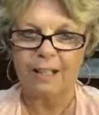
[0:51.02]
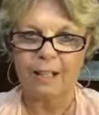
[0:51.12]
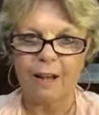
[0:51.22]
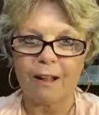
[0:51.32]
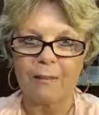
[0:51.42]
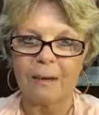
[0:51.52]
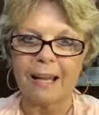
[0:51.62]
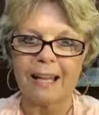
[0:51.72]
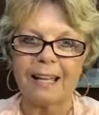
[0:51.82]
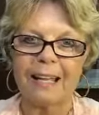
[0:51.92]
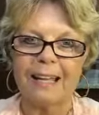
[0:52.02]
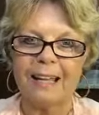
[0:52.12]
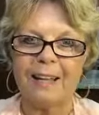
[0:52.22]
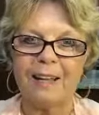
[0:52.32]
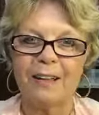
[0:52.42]
y'all are my
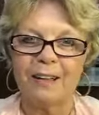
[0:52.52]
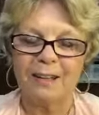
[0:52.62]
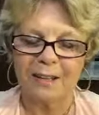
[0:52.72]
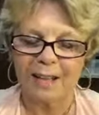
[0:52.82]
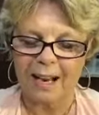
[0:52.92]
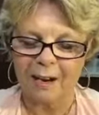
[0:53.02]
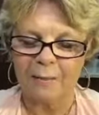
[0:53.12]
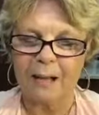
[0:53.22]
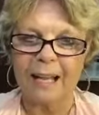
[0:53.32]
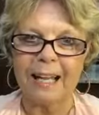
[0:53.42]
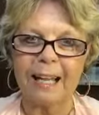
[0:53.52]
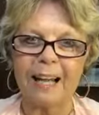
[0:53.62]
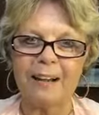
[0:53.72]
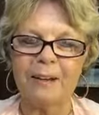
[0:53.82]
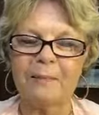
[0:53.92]
are my
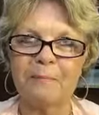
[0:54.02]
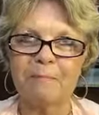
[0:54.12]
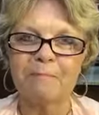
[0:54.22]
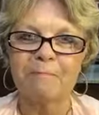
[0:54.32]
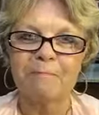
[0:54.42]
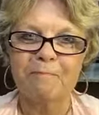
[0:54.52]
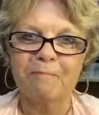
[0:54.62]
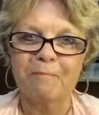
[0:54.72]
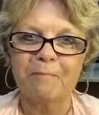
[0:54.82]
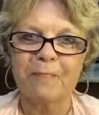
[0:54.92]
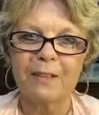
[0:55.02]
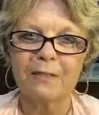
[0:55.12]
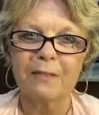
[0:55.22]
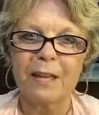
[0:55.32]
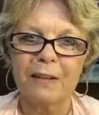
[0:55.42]
um,
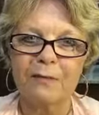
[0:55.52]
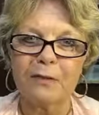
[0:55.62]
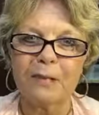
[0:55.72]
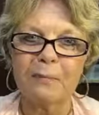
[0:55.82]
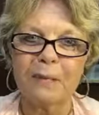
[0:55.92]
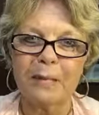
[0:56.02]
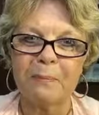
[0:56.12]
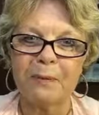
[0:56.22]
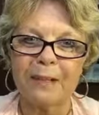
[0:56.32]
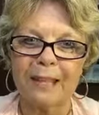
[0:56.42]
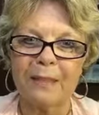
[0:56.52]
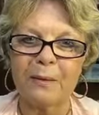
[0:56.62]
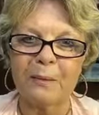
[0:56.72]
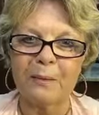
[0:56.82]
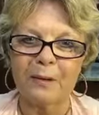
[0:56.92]
favorite people in
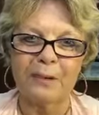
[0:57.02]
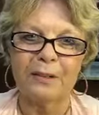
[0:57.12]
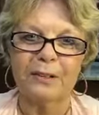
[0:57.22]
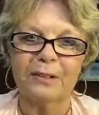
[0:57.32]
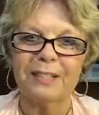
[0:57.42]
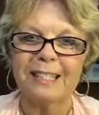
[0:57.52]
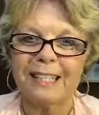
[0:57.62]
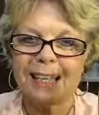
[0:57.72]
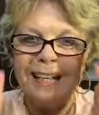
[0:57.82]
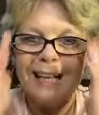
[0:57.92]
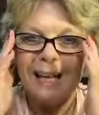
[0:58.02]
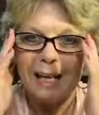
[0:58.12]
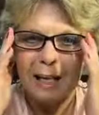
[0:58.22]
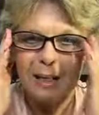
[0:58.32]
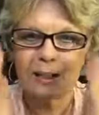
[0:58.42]
the world.
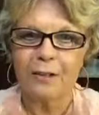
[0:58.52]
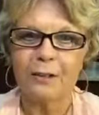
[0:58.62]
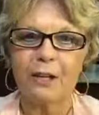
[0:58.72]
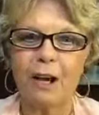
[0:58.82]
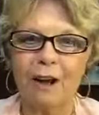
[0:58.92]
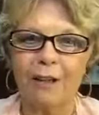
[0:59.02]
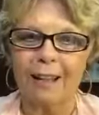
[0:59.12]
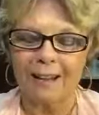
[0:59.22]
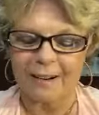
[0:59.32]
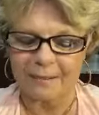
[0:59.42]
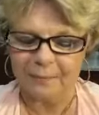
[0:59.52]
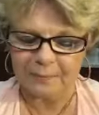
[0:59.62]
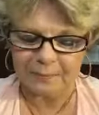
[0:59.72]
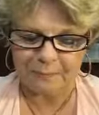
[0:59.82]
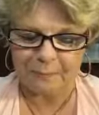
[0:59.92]
y'all are
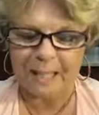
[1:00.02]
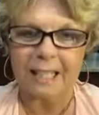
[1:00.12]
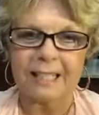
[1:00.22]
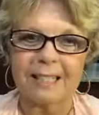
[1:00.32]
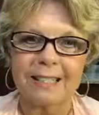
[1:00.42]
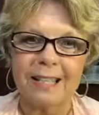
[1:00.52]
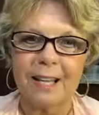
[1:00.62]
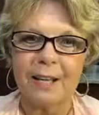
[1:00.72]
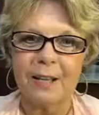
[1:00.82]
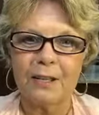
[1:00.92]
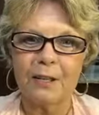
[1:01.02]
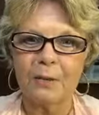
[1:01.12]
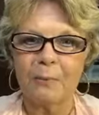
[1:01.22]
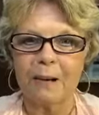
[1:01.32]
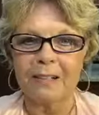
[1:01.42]
because
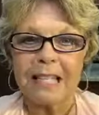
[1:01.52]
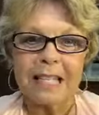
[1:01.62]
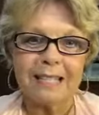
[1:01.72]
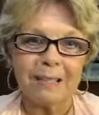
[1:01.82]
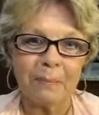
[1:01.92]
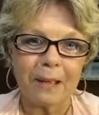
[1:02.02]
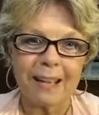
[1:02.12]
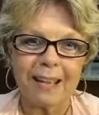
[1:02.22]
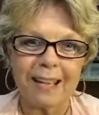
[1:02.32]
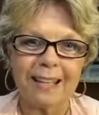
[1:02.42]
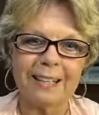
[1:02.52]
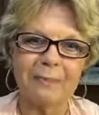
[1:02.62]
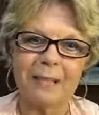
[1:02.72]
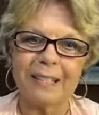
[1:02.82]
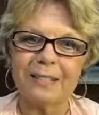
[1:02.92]
you
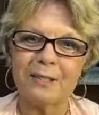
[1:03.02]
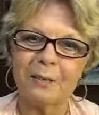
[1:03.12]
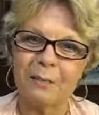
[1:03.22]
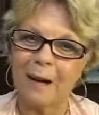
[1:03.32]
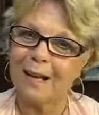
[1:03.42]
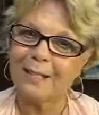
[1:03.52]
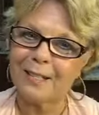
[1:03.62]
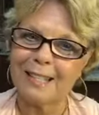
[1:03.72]
participate because you watch